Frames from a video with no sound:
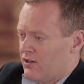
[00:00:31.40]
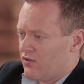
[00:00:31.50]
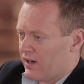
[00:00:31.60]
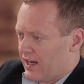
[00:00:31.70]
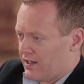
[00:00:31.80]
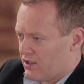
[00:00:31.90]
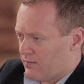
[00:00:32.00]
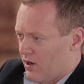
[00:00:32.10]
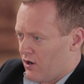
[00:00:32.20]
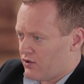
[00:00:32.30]
drinking too
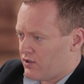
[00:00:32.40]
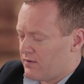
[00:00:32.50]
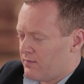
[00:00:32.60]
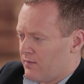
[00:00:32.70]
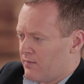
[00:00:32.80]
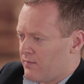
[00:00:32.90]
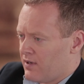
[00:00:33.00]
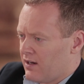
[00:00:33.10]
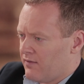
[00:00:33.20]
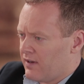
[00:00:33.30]
much,
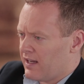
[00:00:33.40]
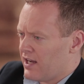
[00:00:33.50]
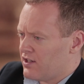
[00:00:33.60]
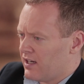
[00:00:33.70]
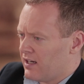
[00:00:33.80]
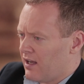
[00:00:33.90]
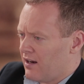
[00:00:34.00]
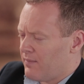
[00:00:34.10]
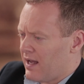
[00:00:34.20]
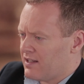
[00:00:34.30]
kind of engaging in
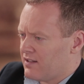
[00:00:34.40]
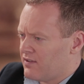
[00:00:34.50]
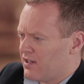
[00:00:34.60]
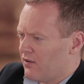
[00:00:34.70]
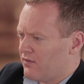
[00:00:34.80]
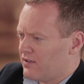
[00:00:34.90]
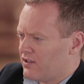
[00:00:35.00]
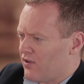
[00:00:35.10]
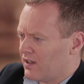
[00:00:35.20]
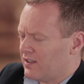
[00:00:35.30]
kind of patterns of
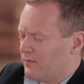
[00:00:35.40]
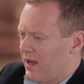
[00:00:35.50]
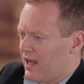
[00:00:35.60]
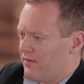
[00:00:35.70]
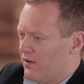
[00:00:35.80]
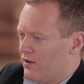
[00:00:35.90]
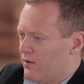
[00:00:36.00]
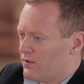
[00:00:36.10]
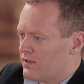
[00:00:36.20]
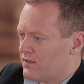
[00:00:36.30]
self-destructive behavior, and
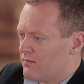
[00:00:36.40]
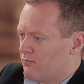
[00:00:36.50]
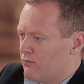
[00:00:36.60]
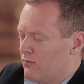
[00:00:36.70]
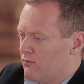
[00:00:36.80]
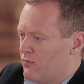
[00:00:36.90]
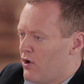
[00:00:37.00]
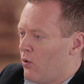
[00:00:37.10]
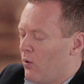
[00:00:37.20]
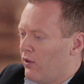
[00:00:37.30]
there was
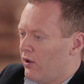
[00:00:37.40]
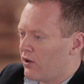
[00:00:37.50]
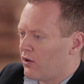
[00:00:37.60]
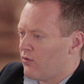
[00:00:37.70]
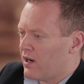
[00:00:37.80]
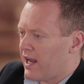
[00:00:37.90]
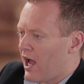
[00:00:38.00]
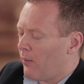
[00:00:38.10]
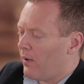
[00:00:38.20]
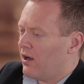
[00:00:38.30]
no one that could really
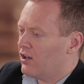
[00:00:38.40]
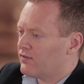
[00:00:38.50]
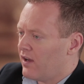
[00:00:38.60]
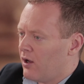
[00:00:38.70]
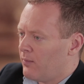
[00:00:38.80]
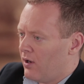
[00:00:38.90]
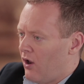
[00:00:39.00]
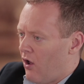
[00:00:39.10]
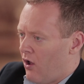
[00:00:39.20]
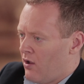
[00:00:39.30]
help. I asked for help a
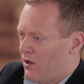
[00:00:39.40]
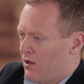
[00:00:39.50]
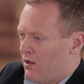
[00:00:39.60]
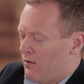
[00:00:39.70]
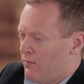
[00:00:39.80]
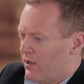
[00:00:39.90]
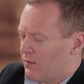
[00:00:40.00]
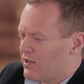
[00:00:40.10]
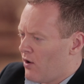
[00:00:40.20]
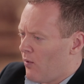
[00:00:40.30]
lot, but
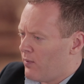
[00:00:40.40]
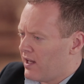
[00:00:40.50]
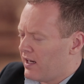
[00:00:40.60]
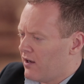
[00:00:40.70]
there was no one with any